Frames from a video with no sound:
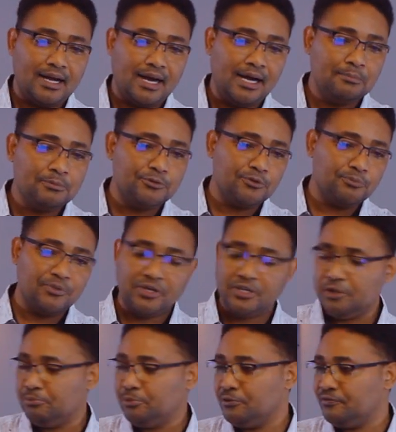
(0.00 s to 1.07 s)
comes from the
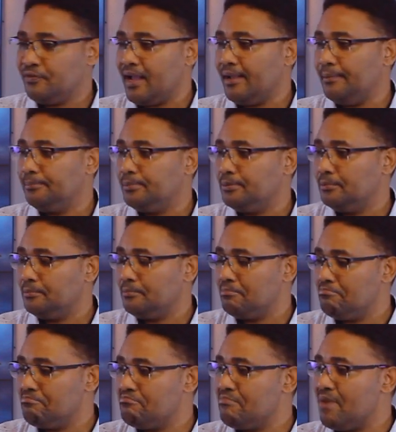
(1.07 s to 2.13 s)
Hebrew verb
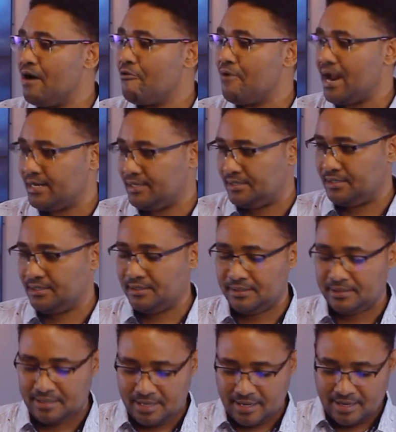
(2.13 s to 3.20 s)
marad,
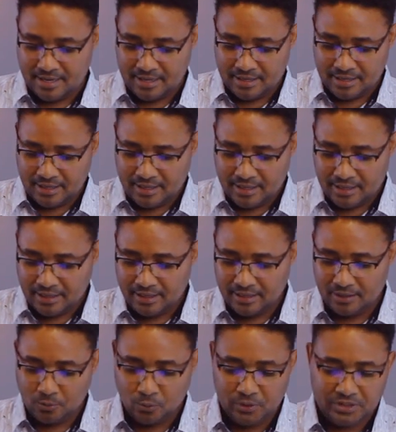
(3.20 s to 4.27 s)

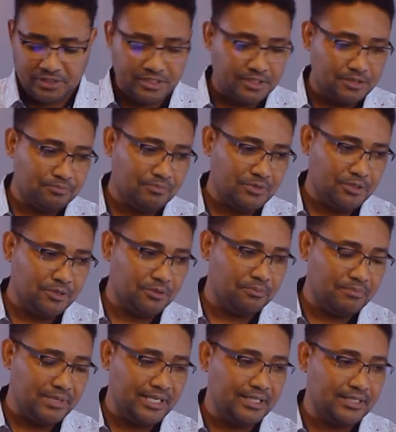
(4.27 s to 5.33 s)
which
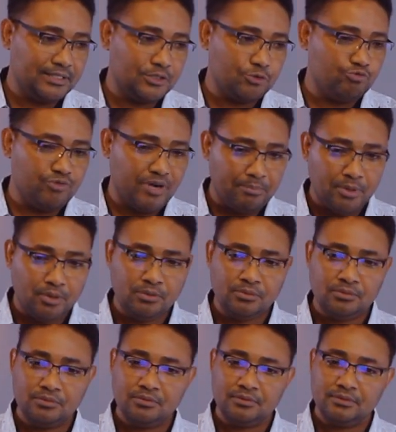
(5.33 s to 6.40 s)
means
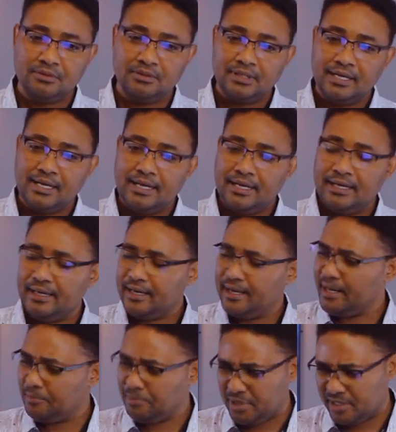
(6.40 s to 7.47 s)
rebel,
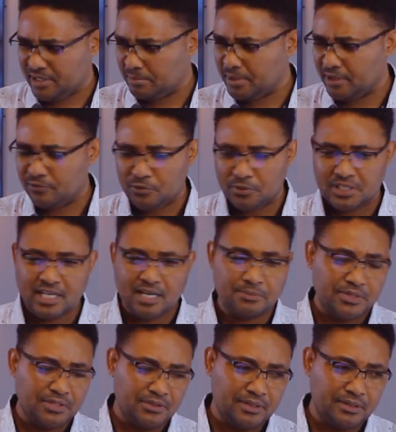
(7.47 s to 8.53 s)
and appears about 4
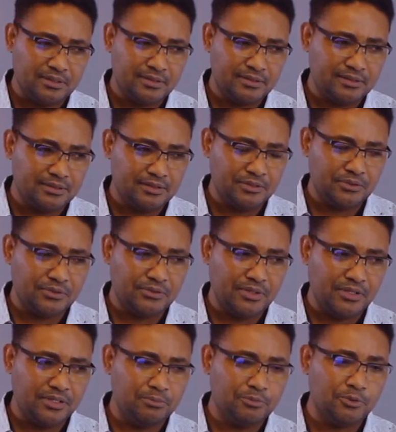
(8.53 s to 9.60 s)
times in the
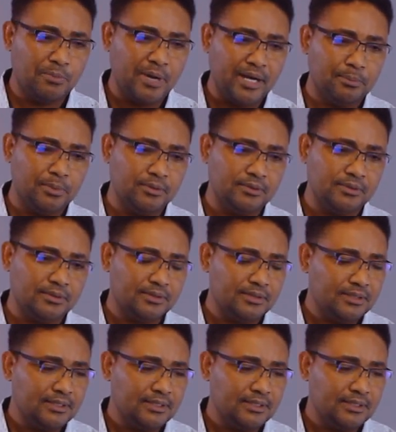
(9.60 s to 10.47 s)
Hebrew Bible,